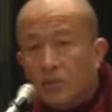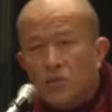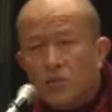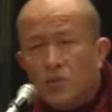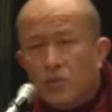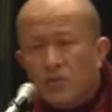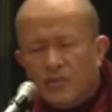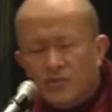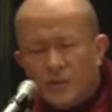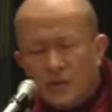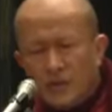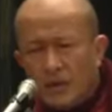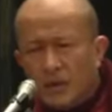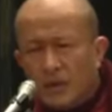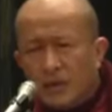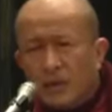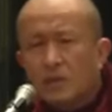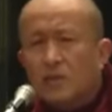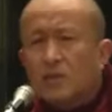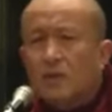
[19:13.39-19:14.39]
That's one
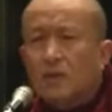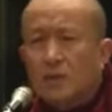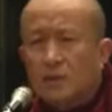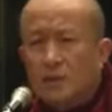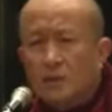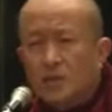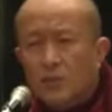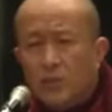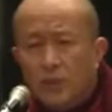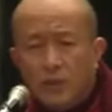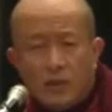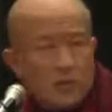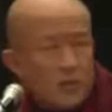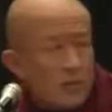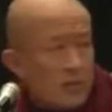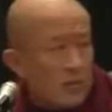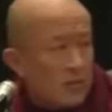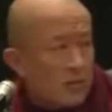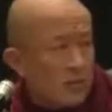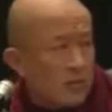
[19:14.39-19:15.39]
very kindergarten way,
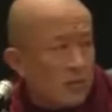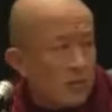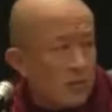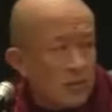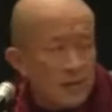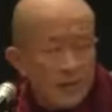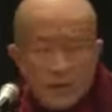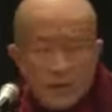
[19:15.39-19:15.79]
though.